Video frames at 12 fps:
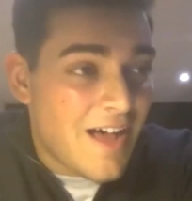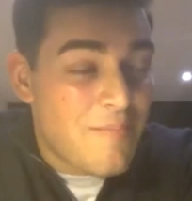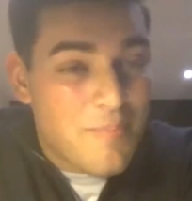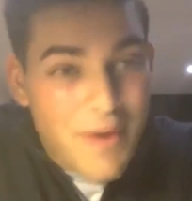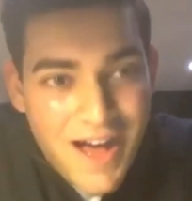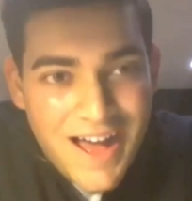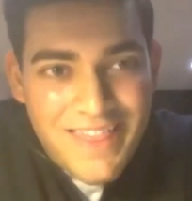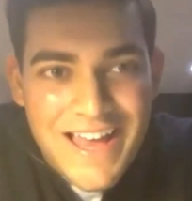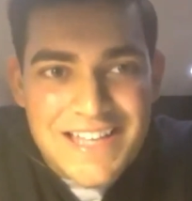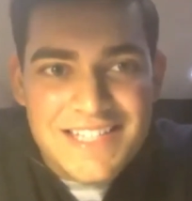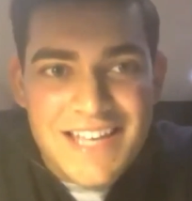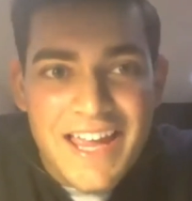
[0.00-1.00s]
But
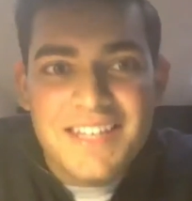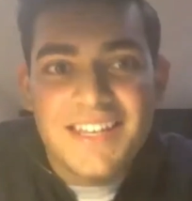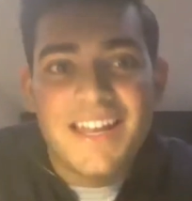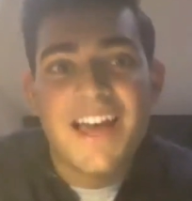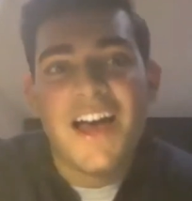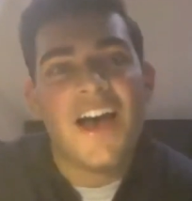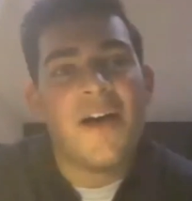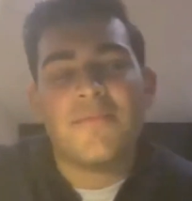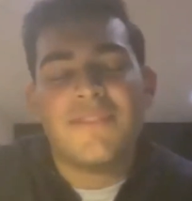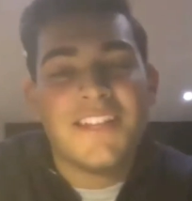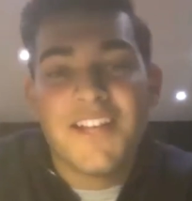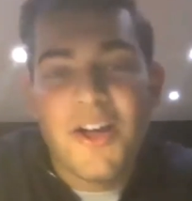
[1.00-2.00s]
that said,
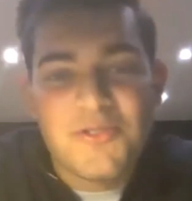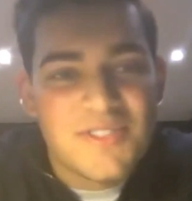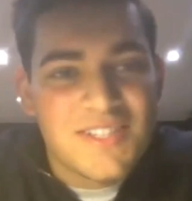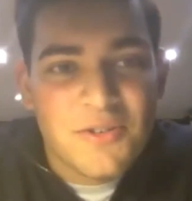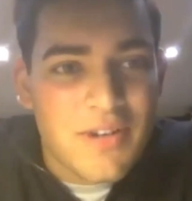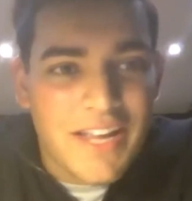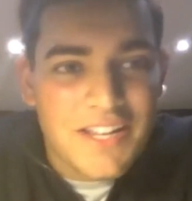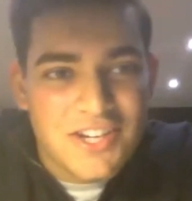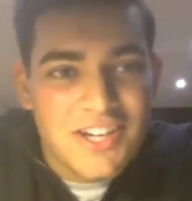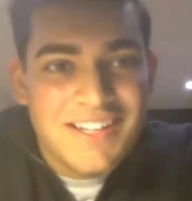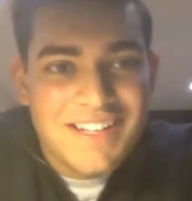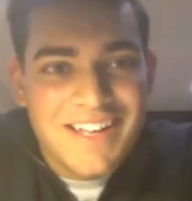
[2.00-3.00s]
didn't go to a single
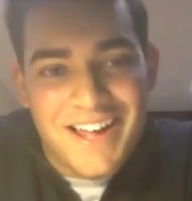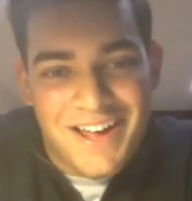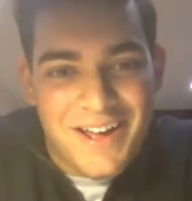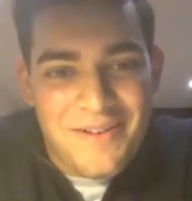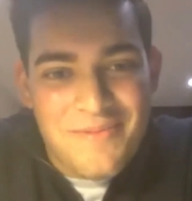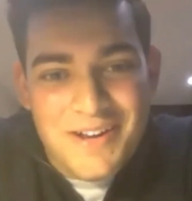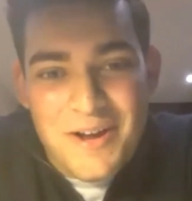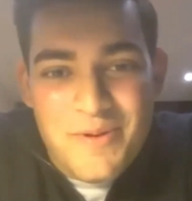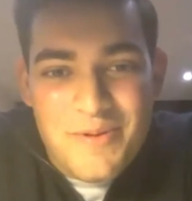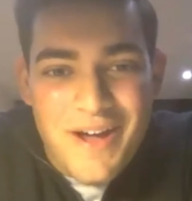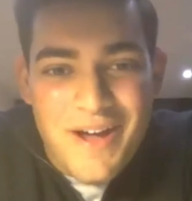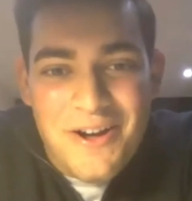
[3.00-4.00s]
lecture, and I'll
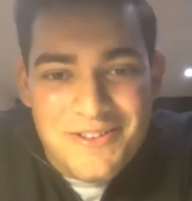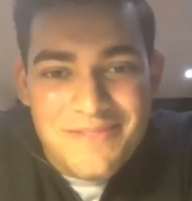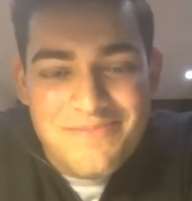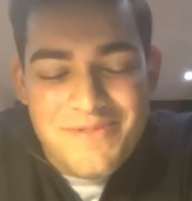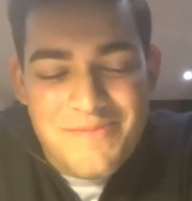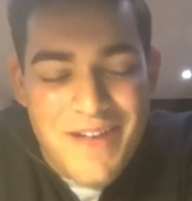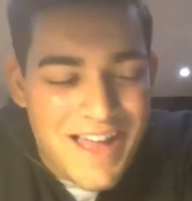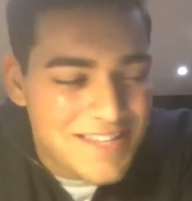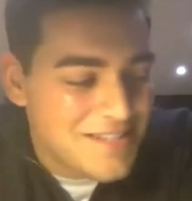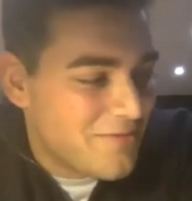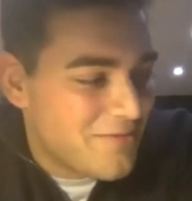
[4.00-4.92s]
put my hands up for